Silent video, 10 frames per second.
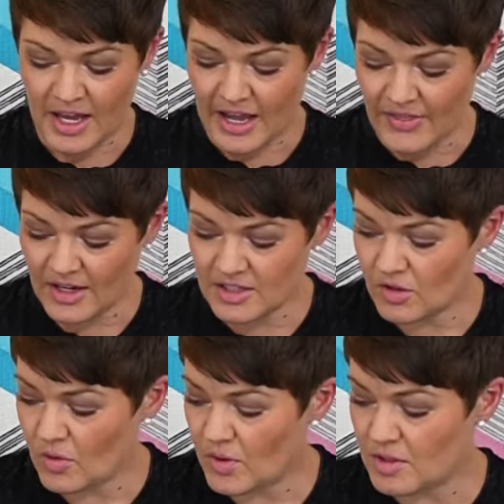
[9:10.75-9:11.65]
and that's
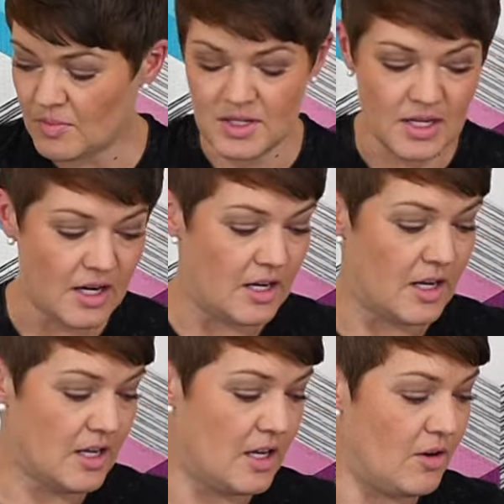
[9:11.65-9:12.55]
going to be done
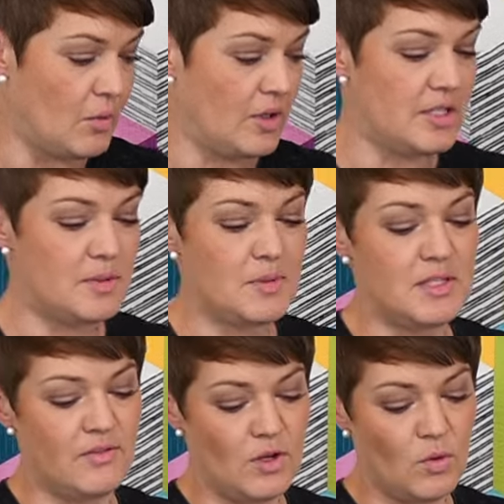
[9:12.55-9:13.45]
in a really
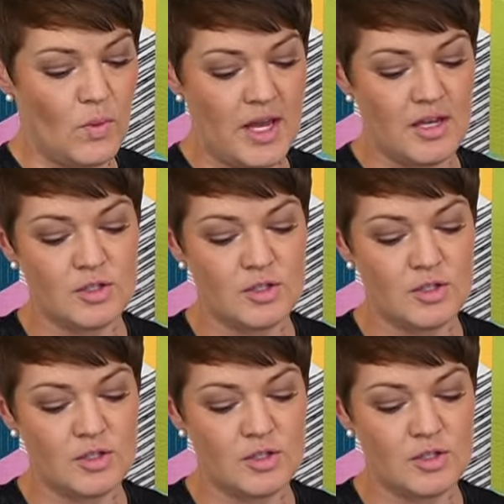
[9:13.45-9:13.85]
specific way.